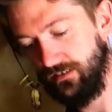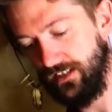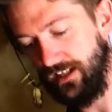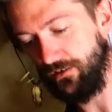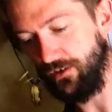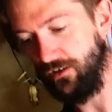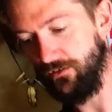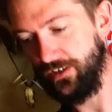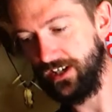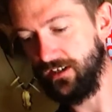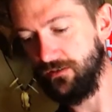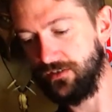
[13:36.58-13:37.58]
alcohol
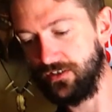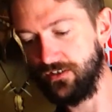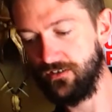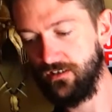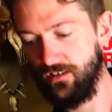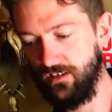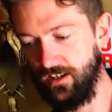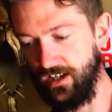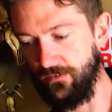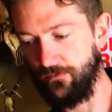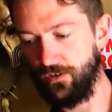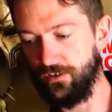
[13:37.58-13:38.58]
videos
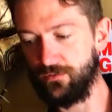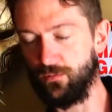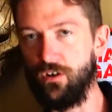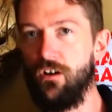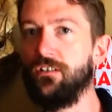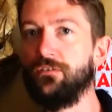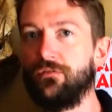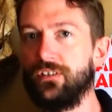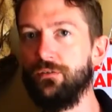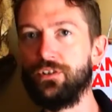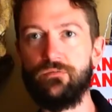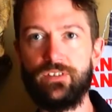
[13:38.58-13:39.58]
at first were all
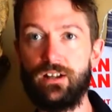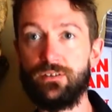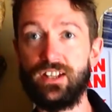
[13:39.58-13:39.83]
infusion videos.